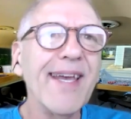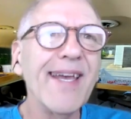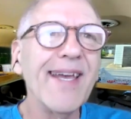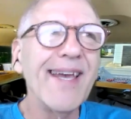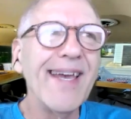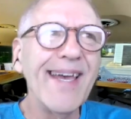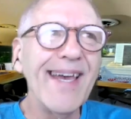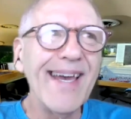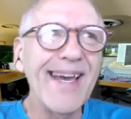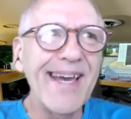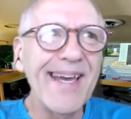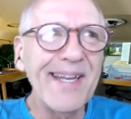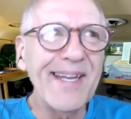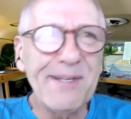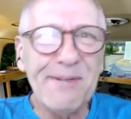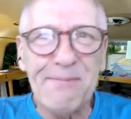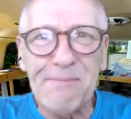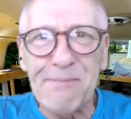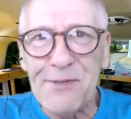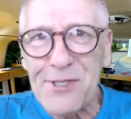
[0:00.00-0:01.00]

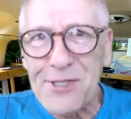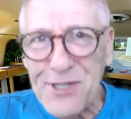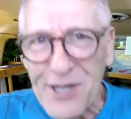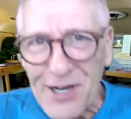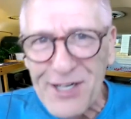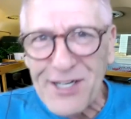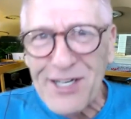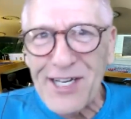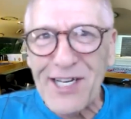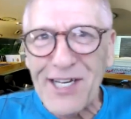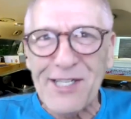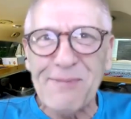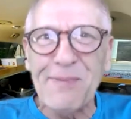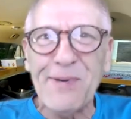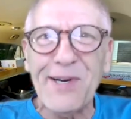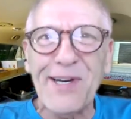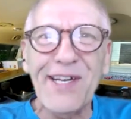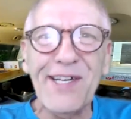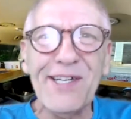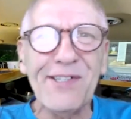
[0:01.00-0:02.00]
and start to
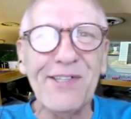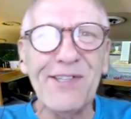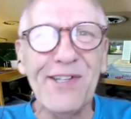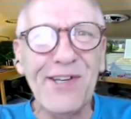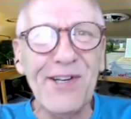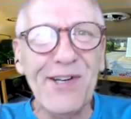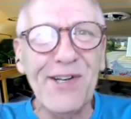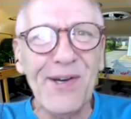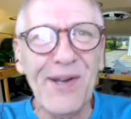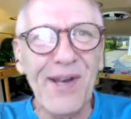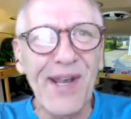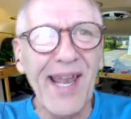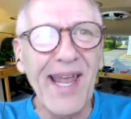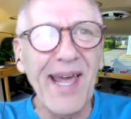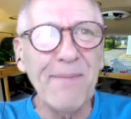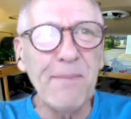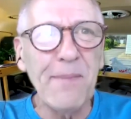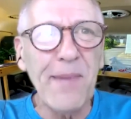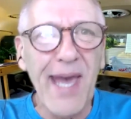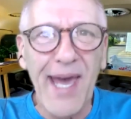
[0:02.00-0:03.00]
experience the
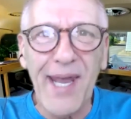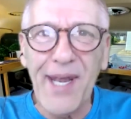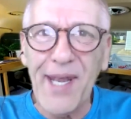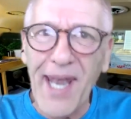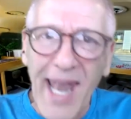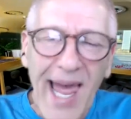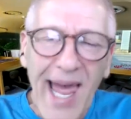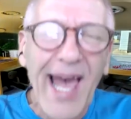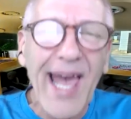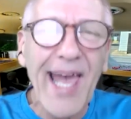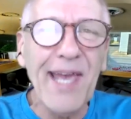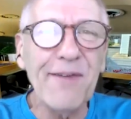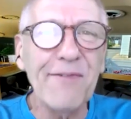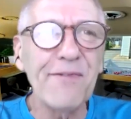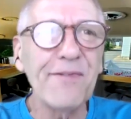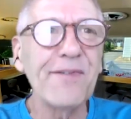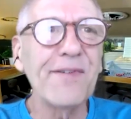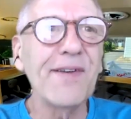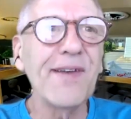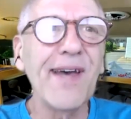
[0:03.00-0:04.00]
nomad life,
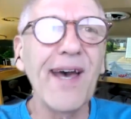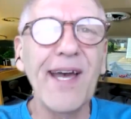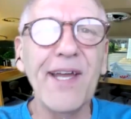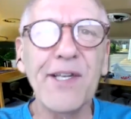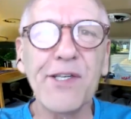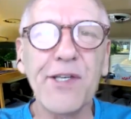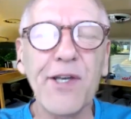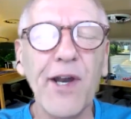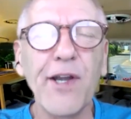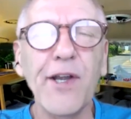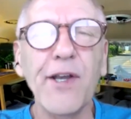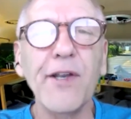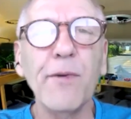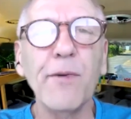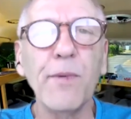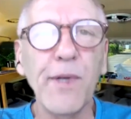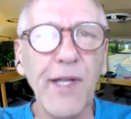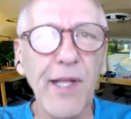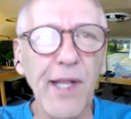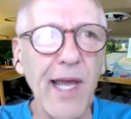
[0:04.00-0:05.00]
I started to
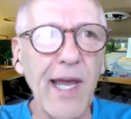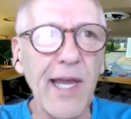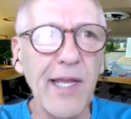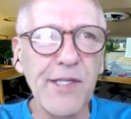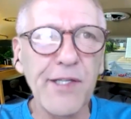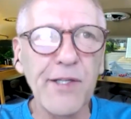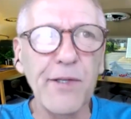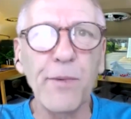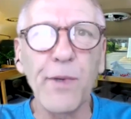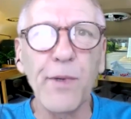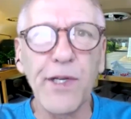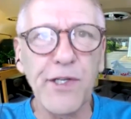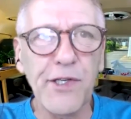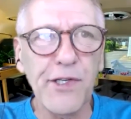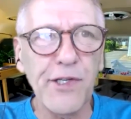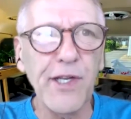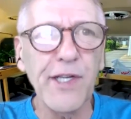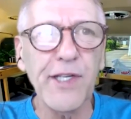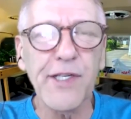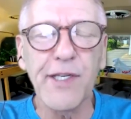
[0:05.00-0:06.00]
realize the
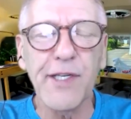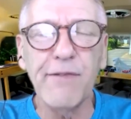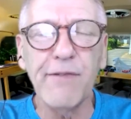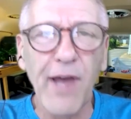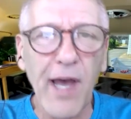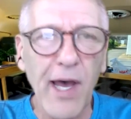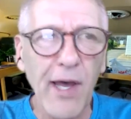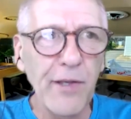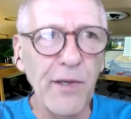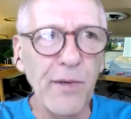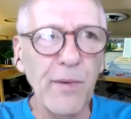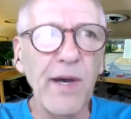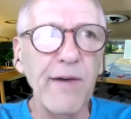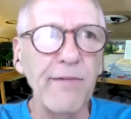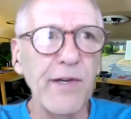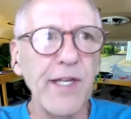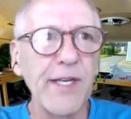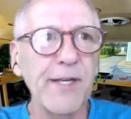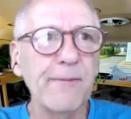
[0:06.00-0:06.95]
richness and value of it.